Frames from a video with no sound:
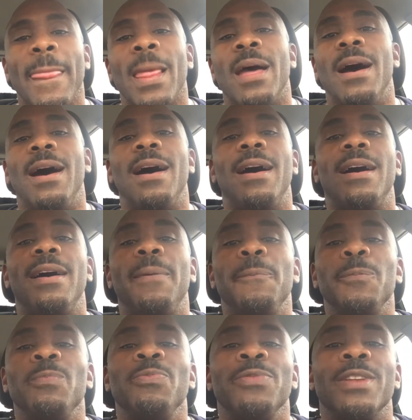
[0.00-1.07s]

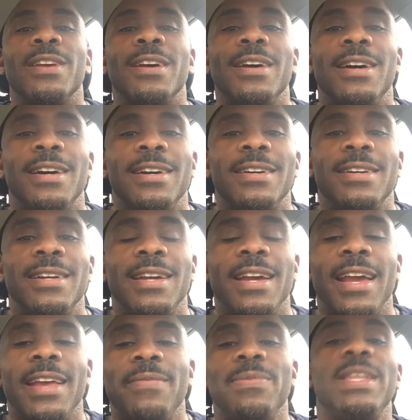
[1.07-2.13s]

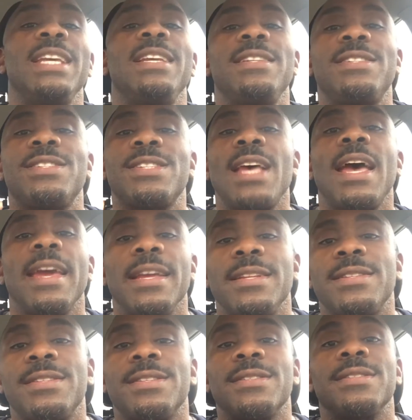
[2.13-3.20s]
And these
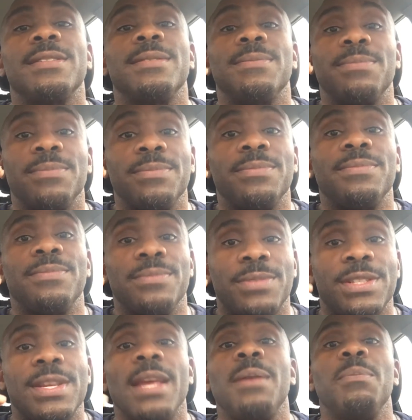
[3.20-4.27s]
sites
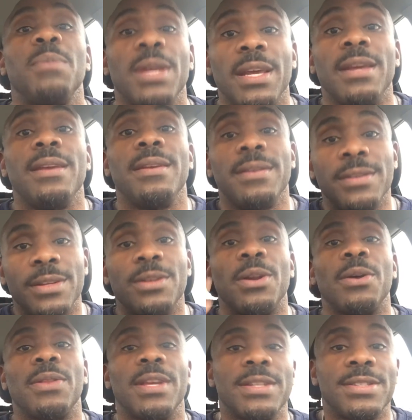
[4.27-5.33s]
send me,
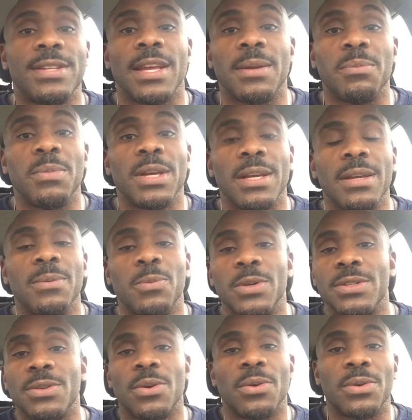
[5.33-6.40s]
they send me
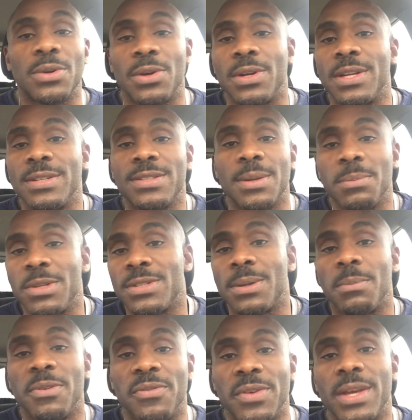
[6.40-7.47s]
what's going on. They send me
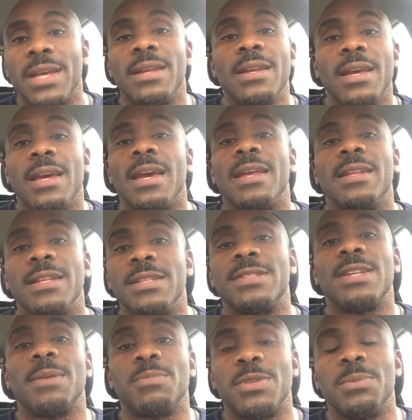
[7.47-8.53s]
some event, and then it's
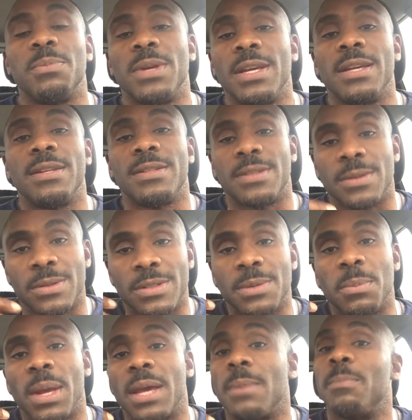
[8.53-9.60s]
up to me to
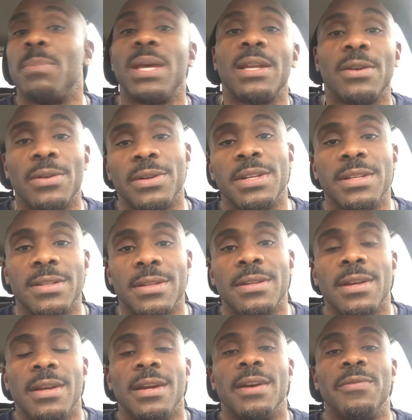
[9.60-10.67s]
make a bid on these
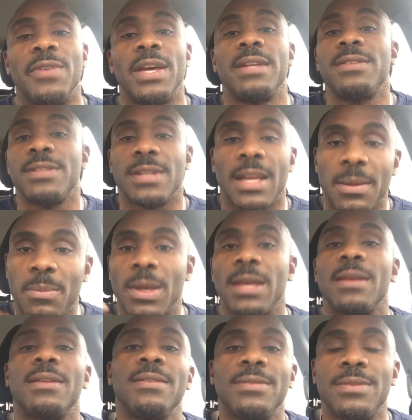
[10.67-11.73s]
events, and I make
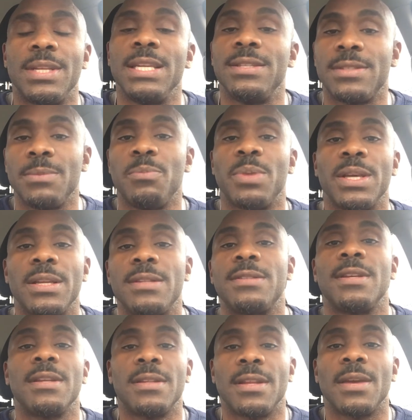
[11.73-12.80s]
decent bids
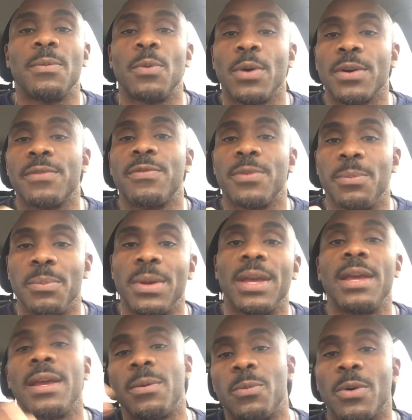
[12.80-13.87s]
that work for
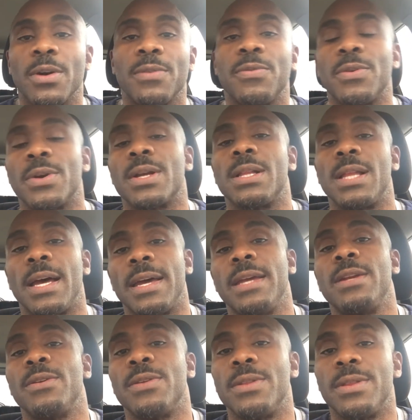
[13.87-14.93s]
me and work for a
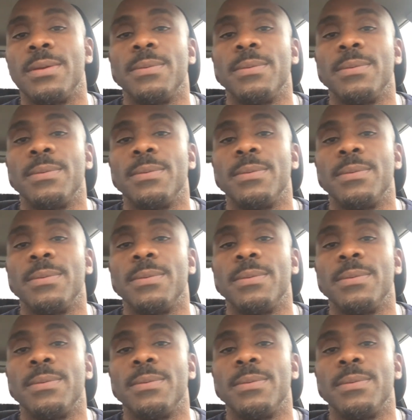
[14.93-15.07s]
client, or